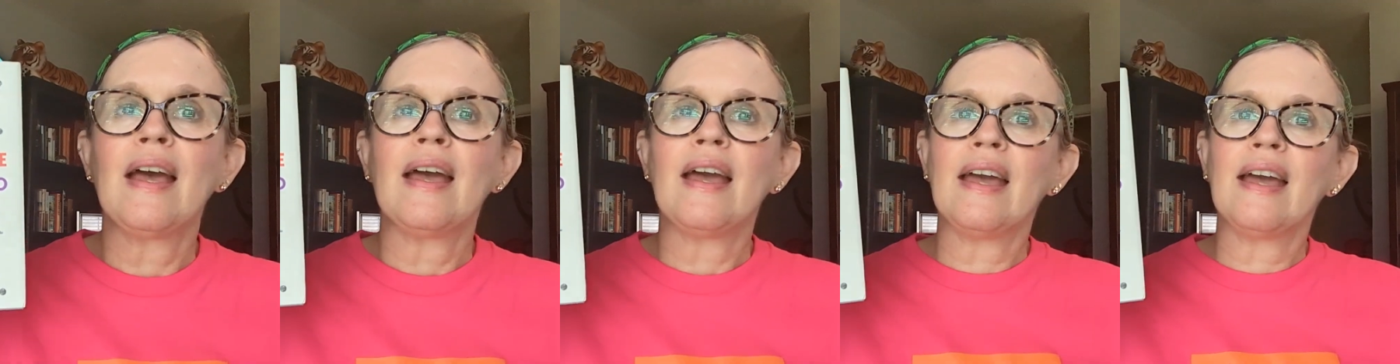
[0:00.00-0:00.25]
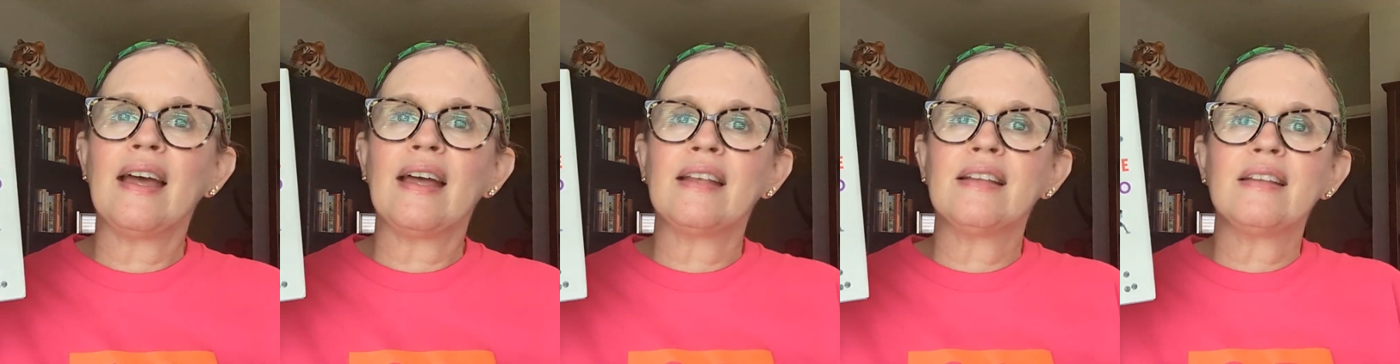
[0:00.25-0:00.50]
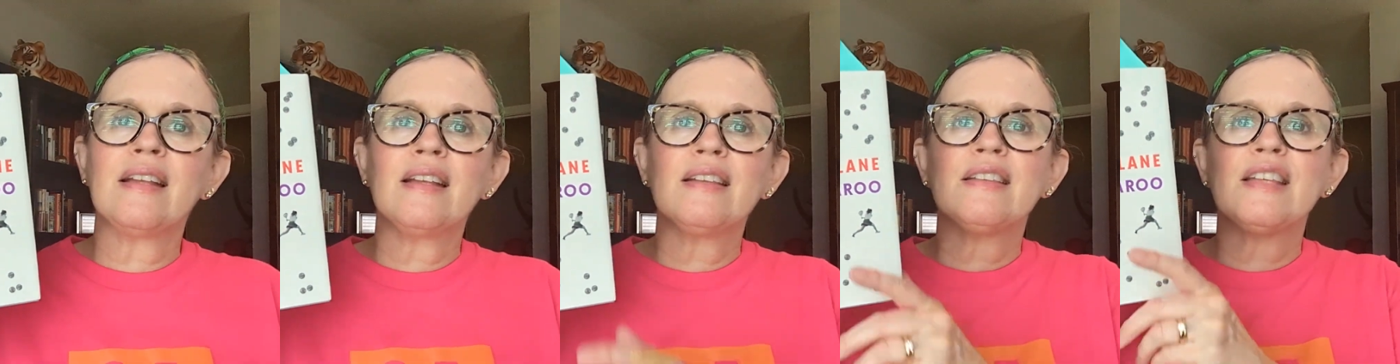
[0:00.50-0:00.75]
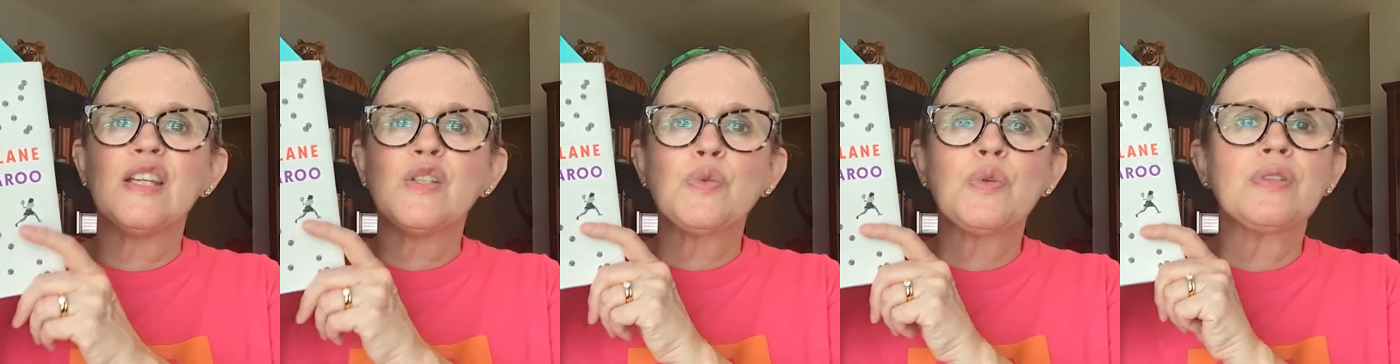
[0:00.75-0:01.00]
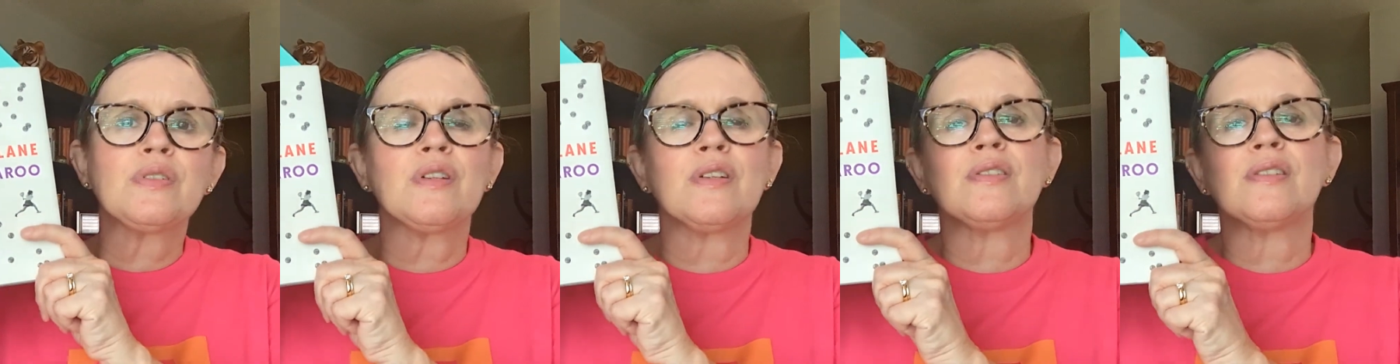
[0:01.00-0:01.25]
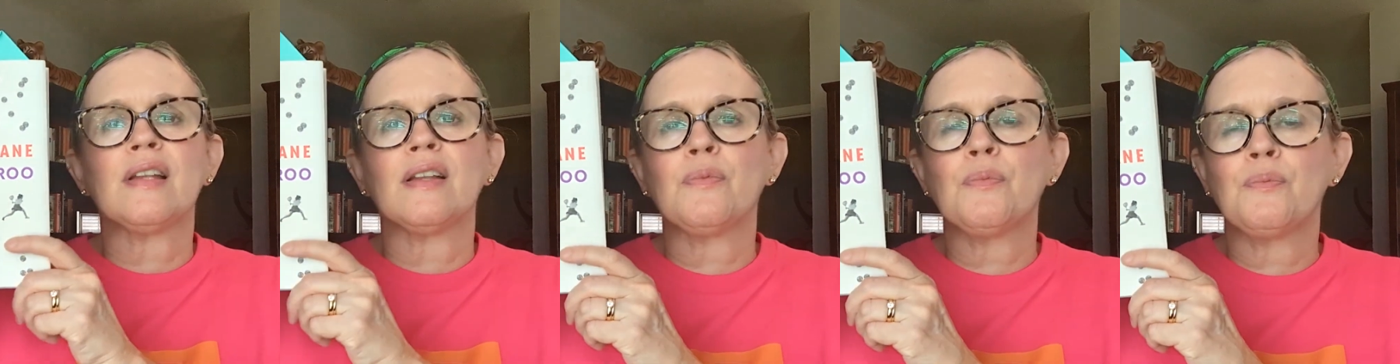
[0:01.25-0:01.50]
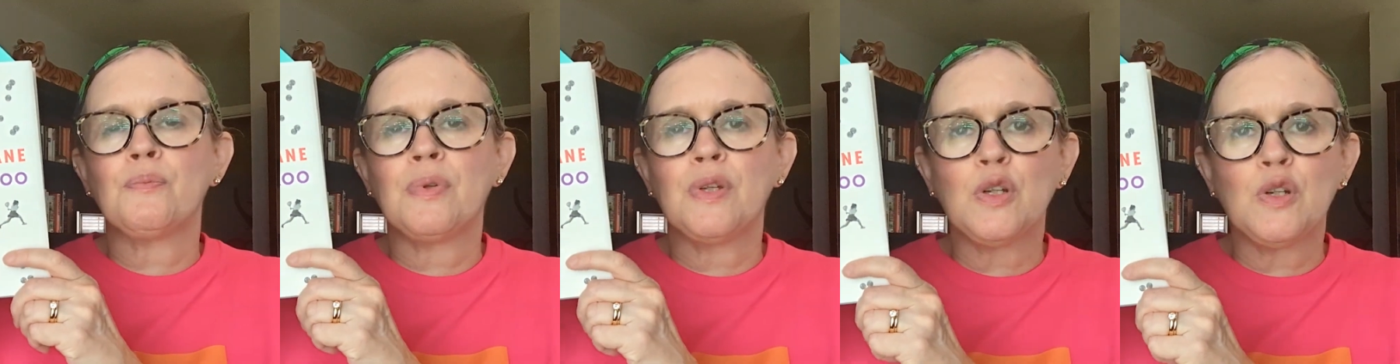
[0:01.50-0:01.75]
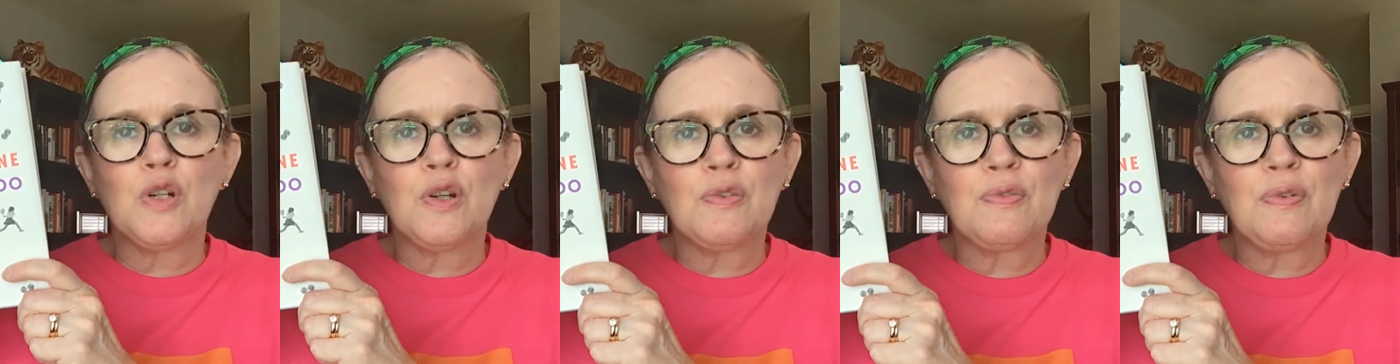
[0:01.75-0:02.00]
And this was just a
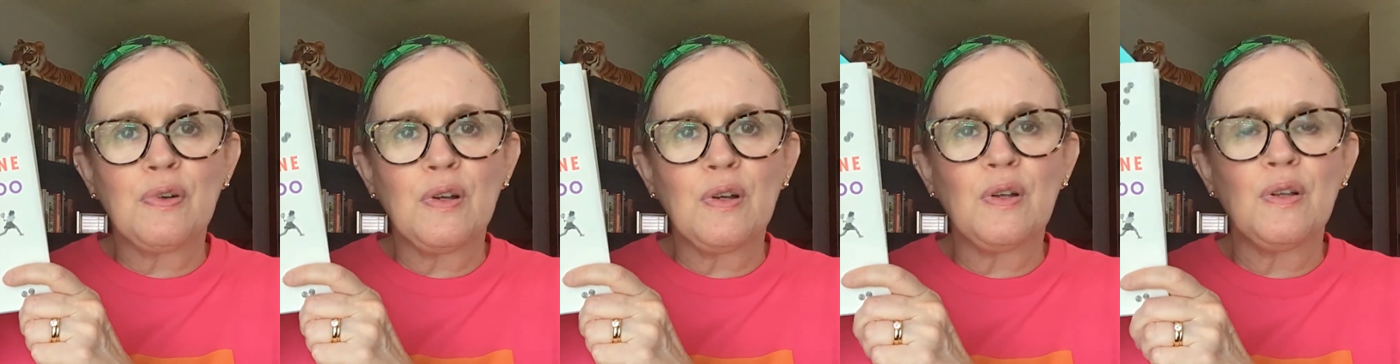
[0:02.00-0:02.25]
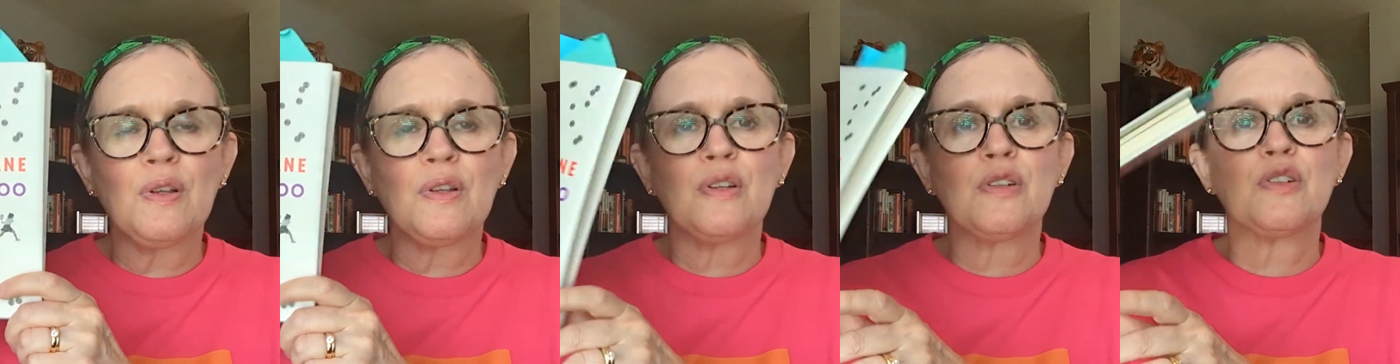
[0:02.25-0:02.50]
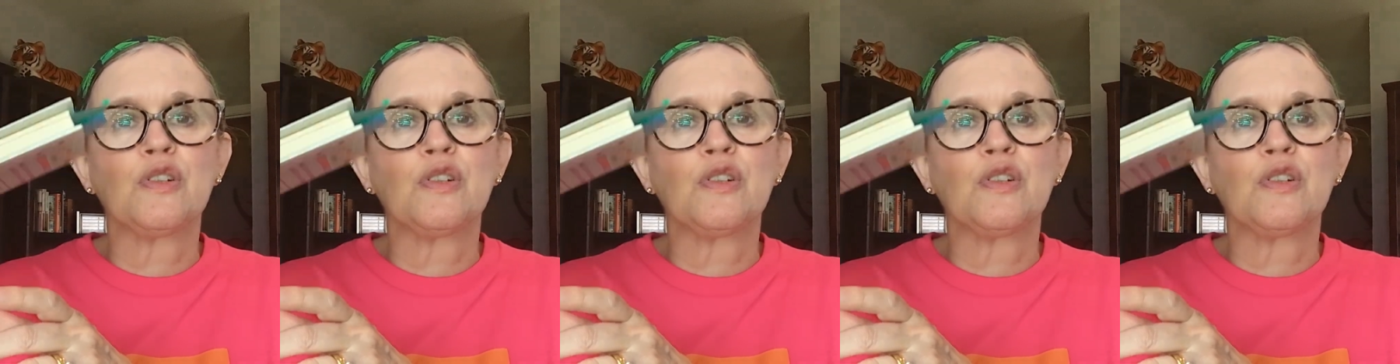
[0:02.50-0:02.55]
beautiful